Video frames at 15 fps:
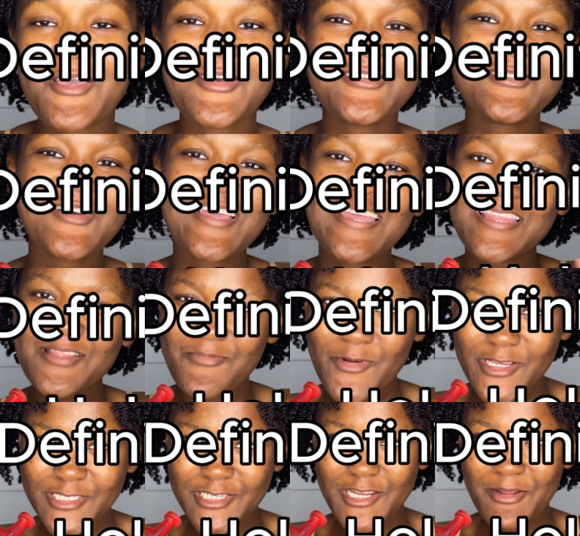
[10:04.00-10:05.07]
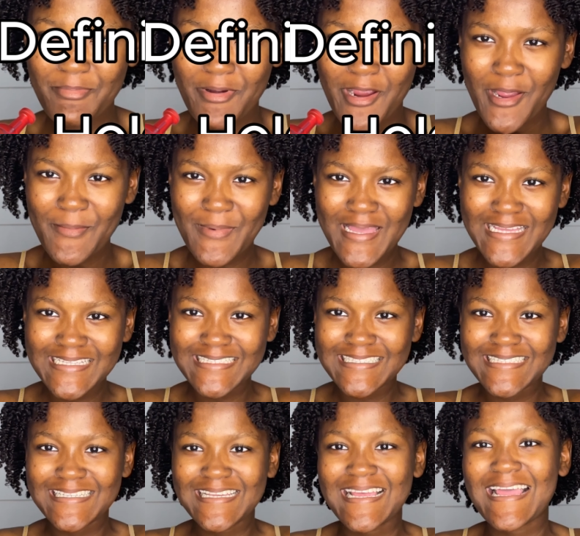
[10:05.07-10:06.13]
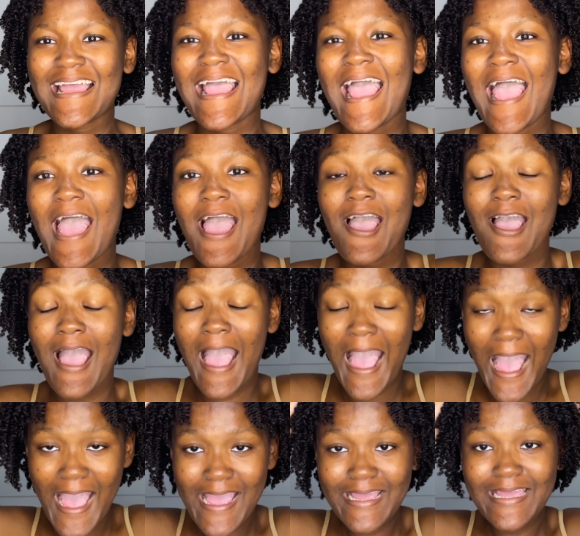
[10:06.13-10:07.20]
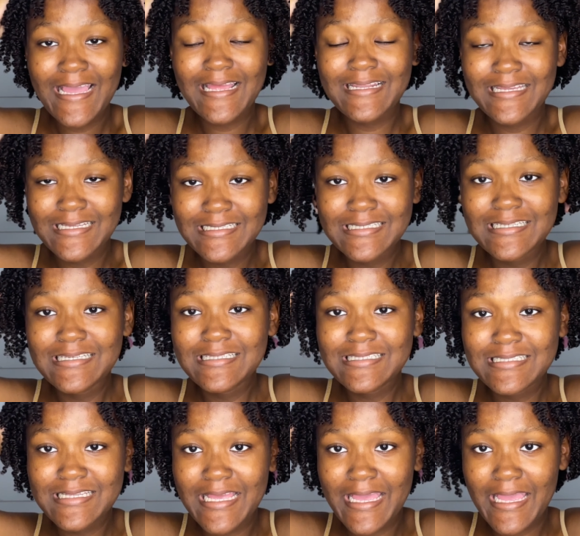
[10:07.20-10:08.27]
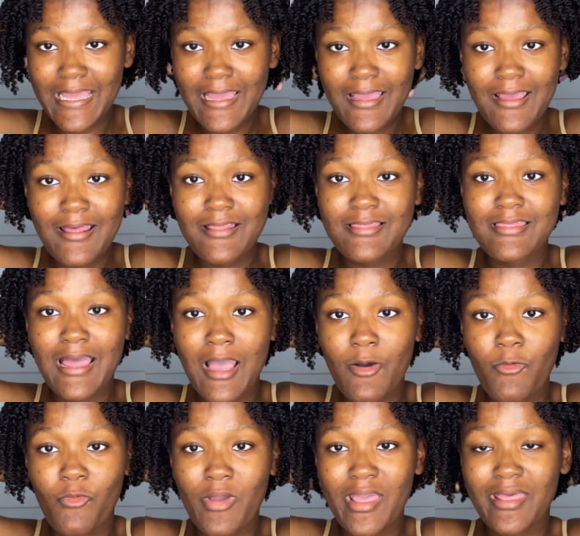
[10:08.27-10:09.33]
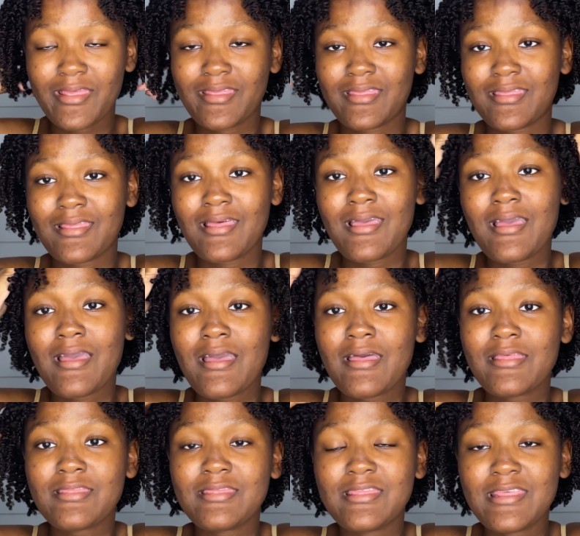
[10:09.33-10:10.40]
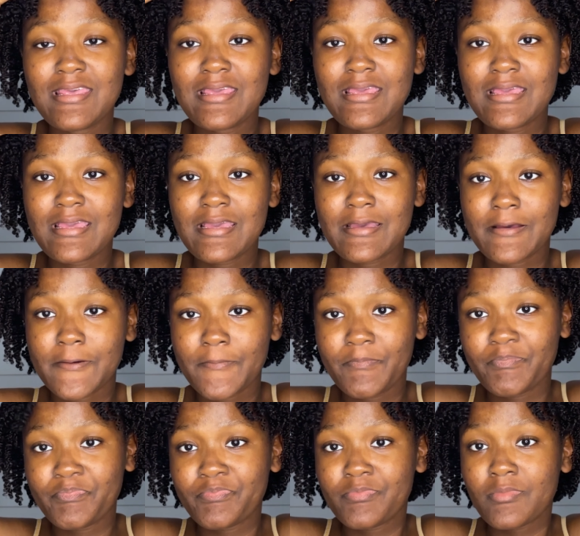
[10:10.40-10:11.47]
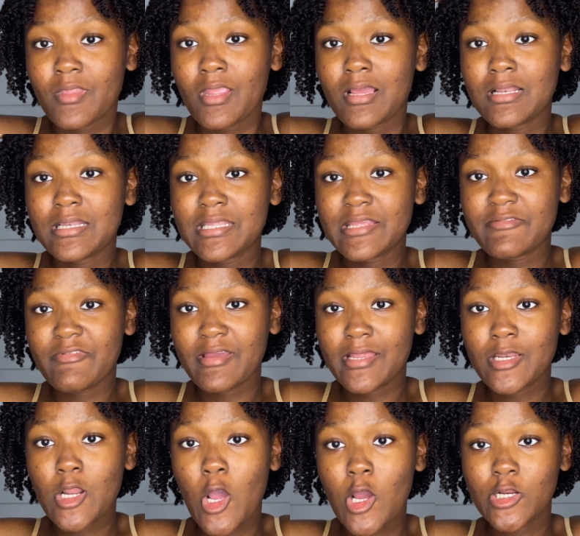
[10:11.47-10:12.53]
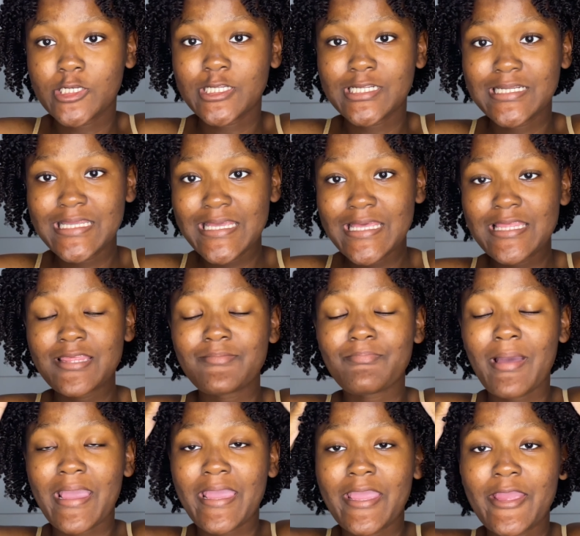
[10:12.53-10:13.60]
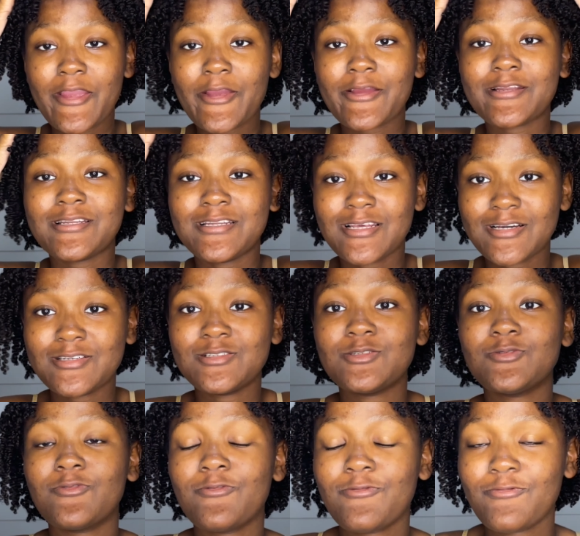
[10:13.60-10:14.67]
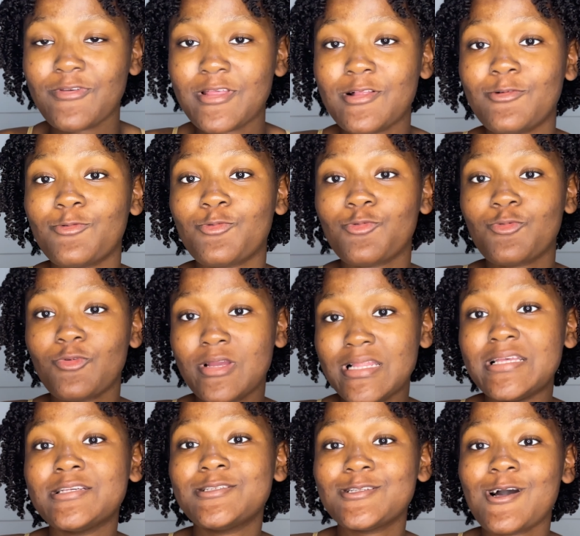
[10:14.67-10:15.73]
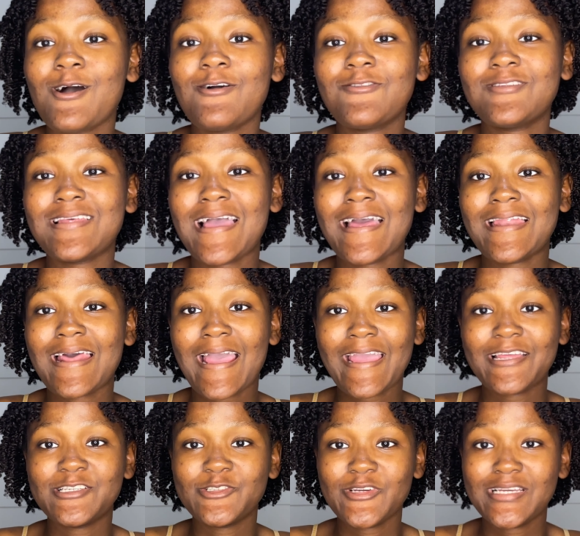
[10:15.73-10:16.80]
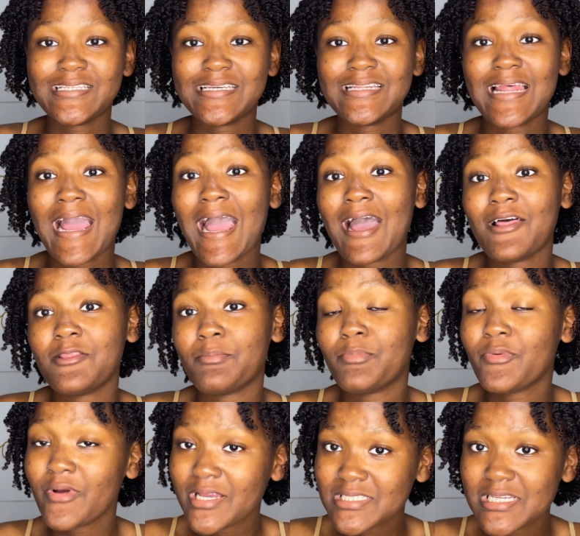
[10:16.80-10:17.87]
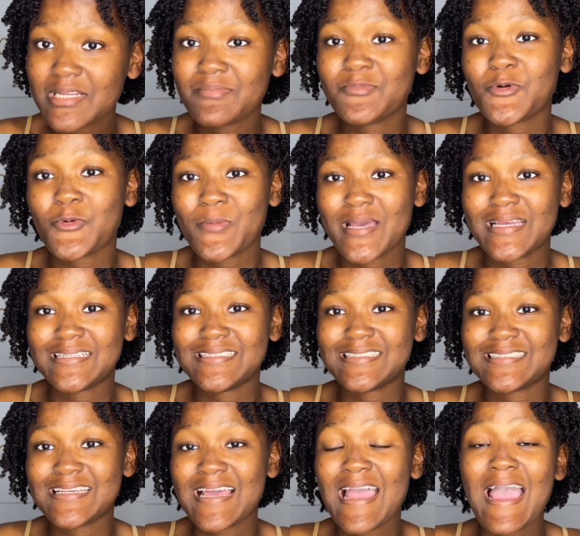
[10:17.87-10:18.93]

So in the moisture department, I can indeed say that with the leave-in underneath, my hair does feel really soft and hydrated at present moment.